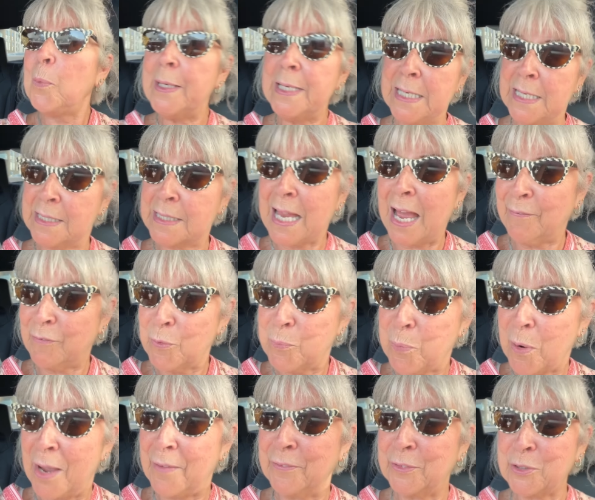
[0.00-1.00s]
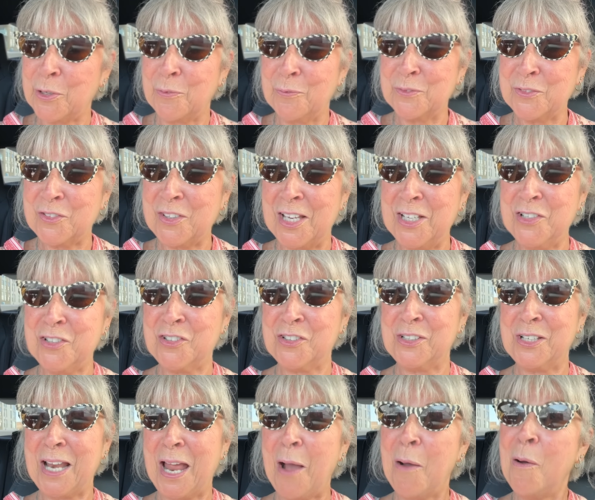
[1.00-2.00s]
we need to have a private
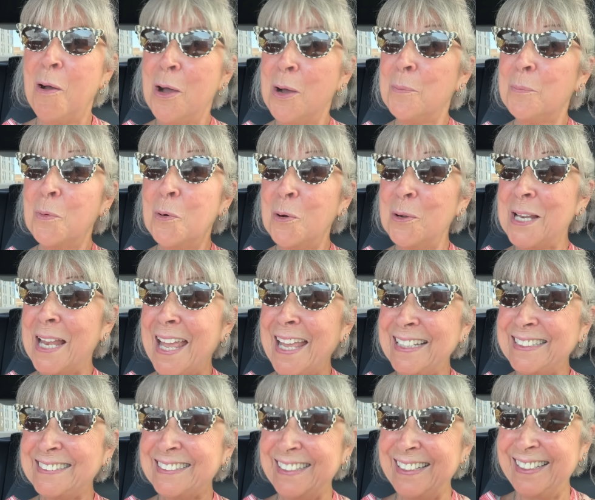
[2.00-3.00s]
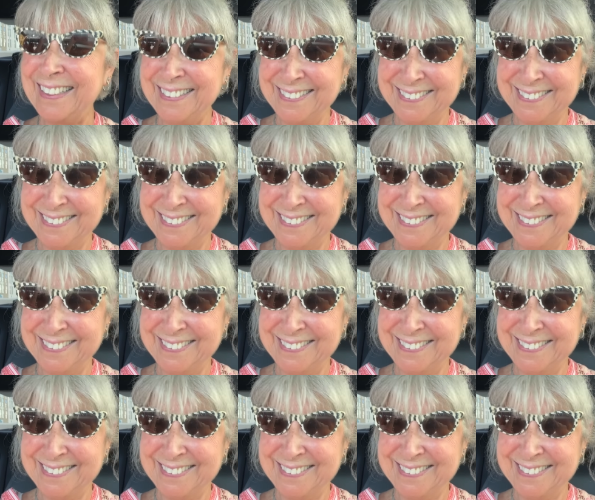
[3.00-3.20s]
conversation now. More later.